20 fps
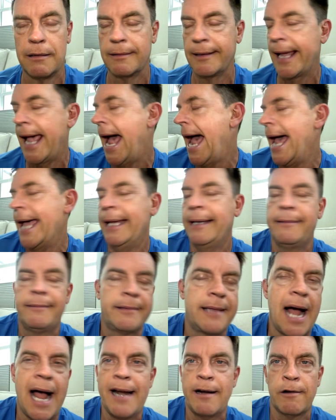I
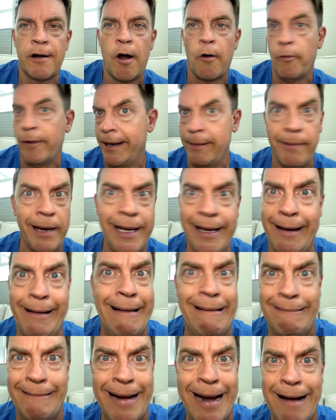don't know. What do you mean you
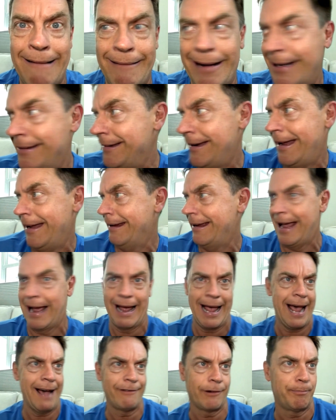don't know? I
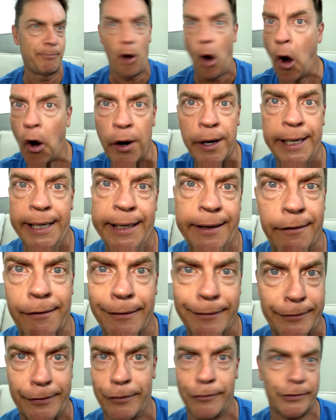have a party here on
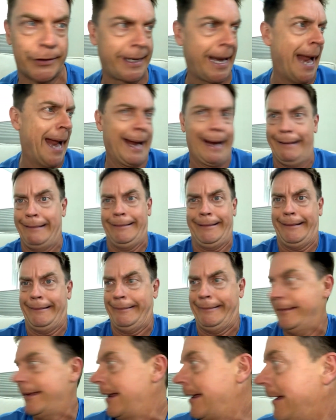Tuesday, and just
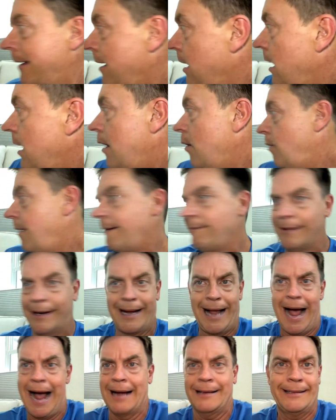we're having
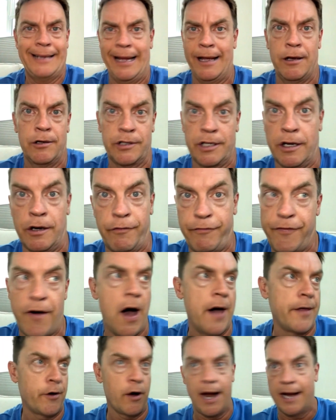cocktails, and your
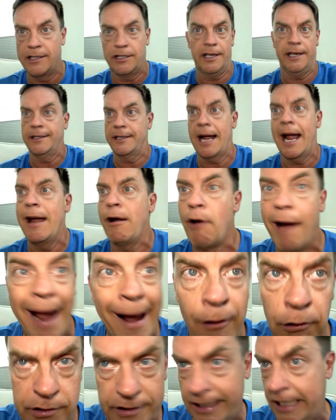father has the entire
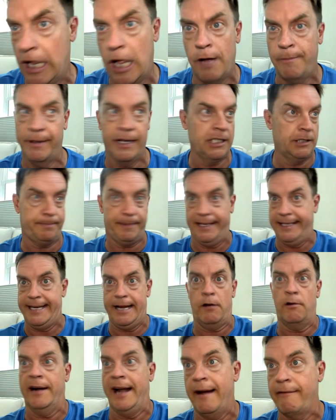Elks Club, and he's been
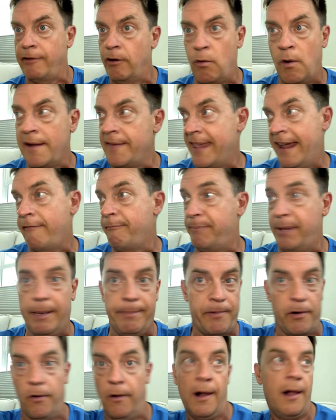telling everyone. They have
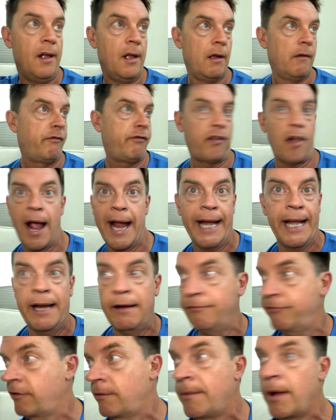people flying in
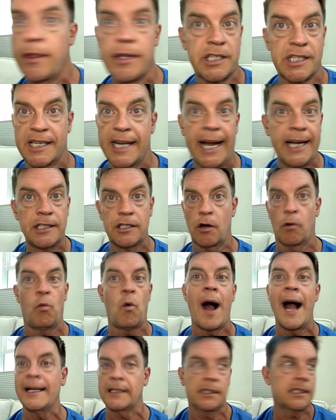from other states to
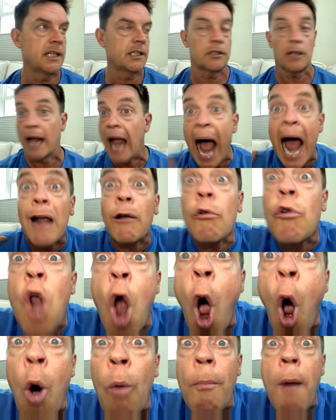watch this. Like, I don't
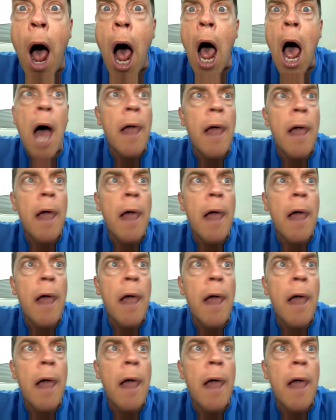know, Mom.
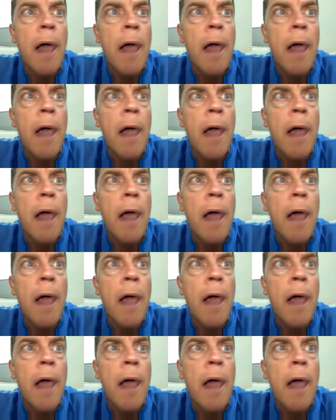I don't know. I don't know what to
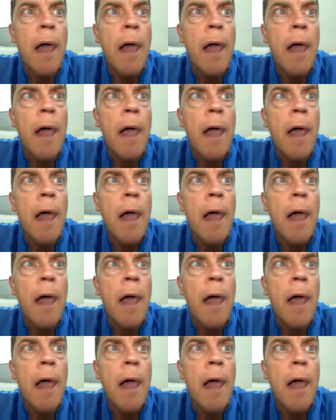tell you.